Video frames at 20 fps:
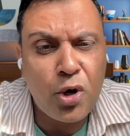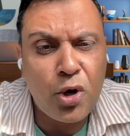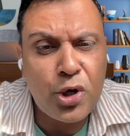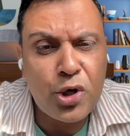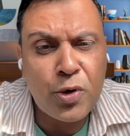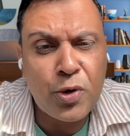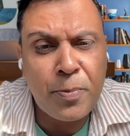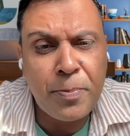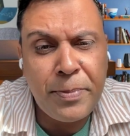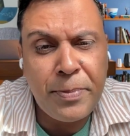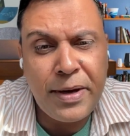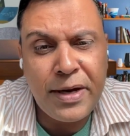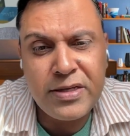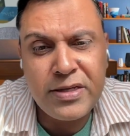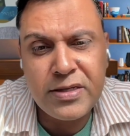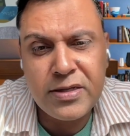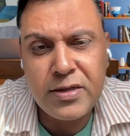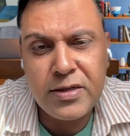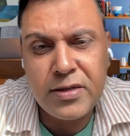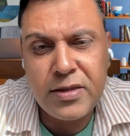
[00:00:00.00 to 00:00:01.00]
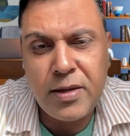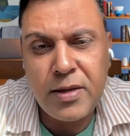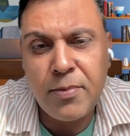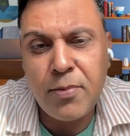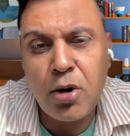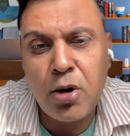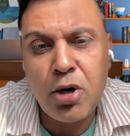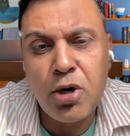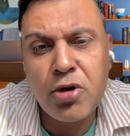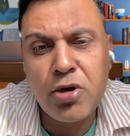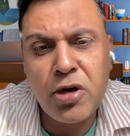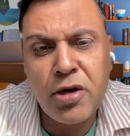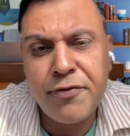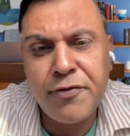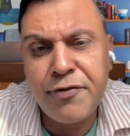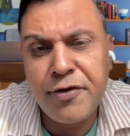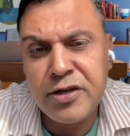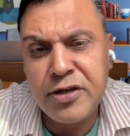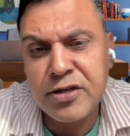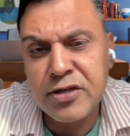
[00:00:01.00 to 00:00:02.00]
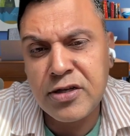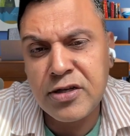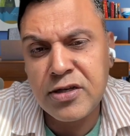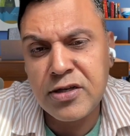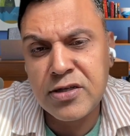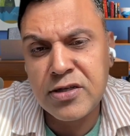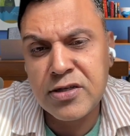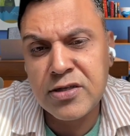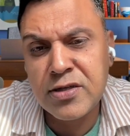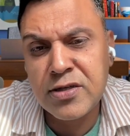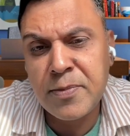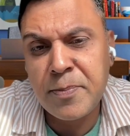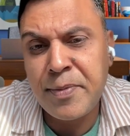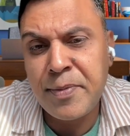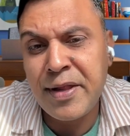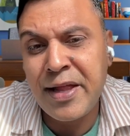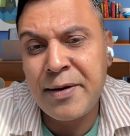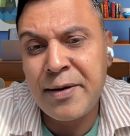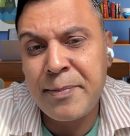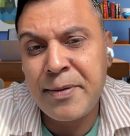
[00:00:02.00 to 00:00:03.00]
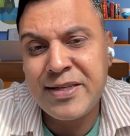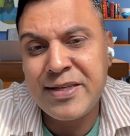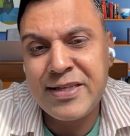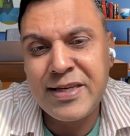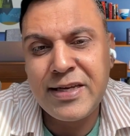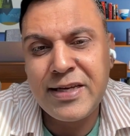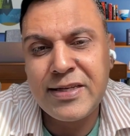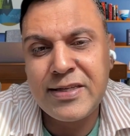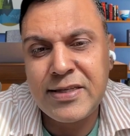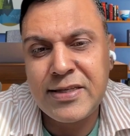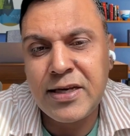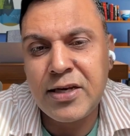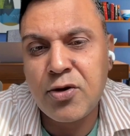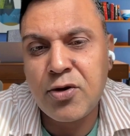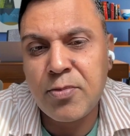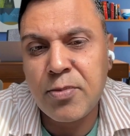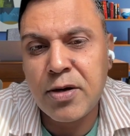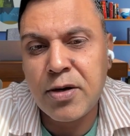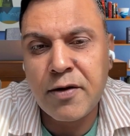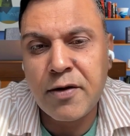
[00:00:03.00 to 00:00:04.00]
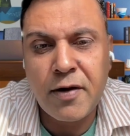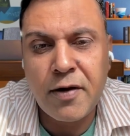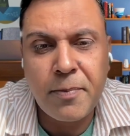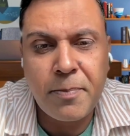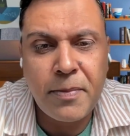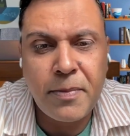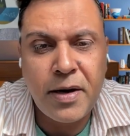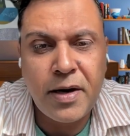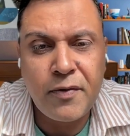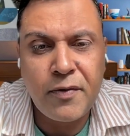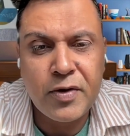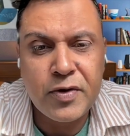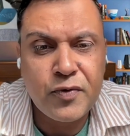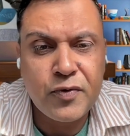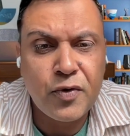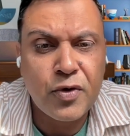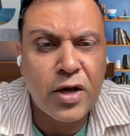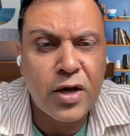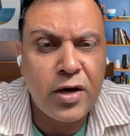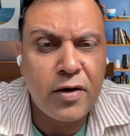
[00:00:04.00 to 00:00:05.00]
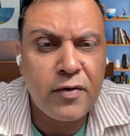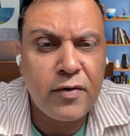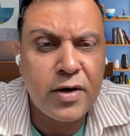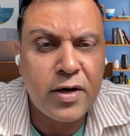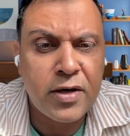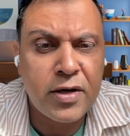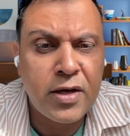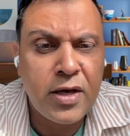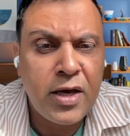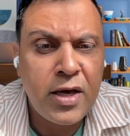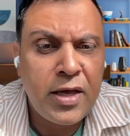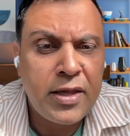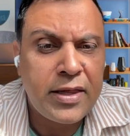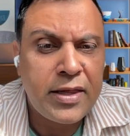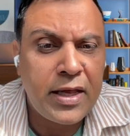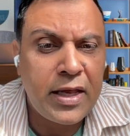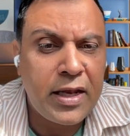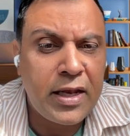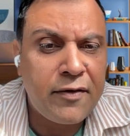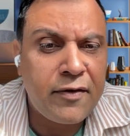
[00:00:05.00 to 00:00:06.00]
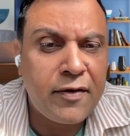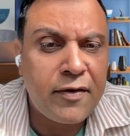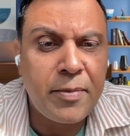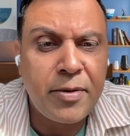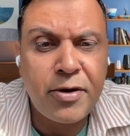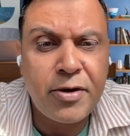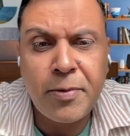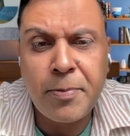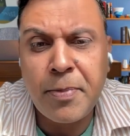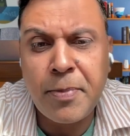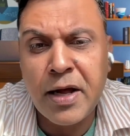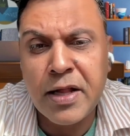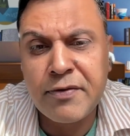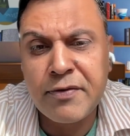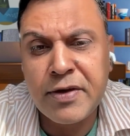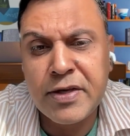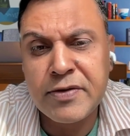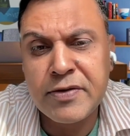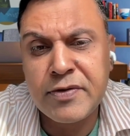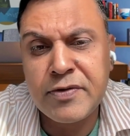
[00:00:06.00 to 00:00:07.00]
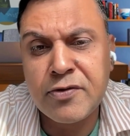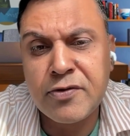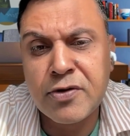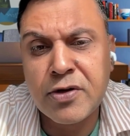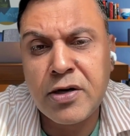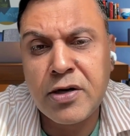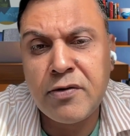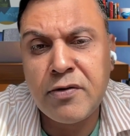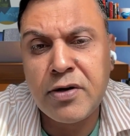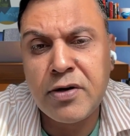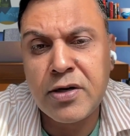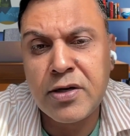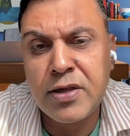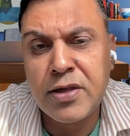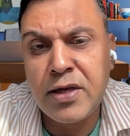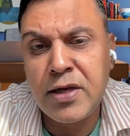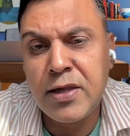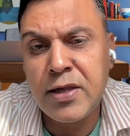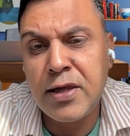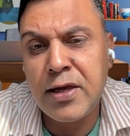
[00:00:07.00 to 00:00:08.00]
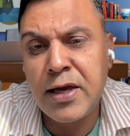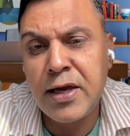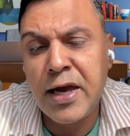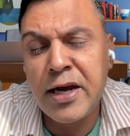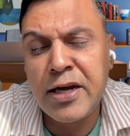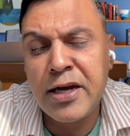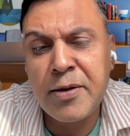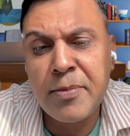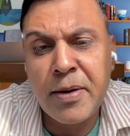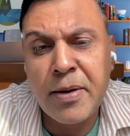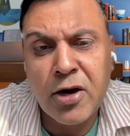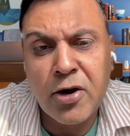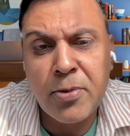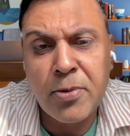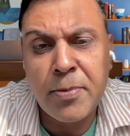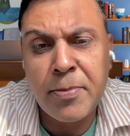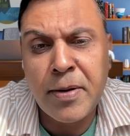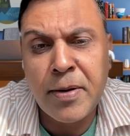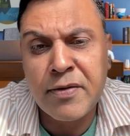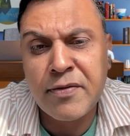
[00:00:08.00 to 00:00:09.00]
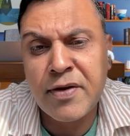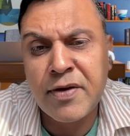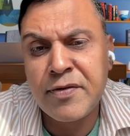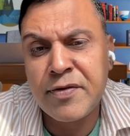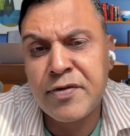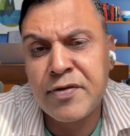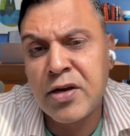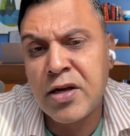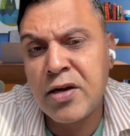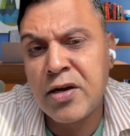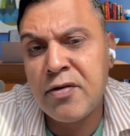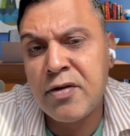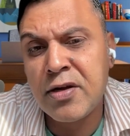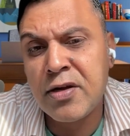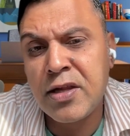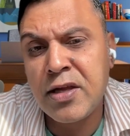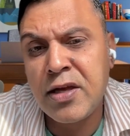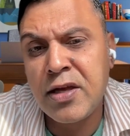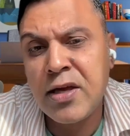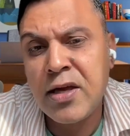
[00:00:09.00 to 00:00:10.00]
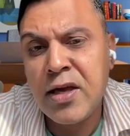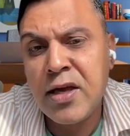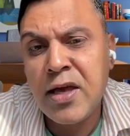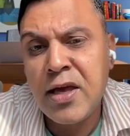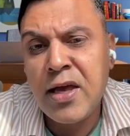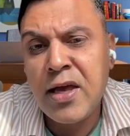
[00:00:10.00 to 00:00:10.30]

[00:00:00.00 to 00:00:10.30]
going to measure the molecular features that precedes tumor development, which would cover the inflammatory pathway, which would cover the antimicrobial pathway, which will cover the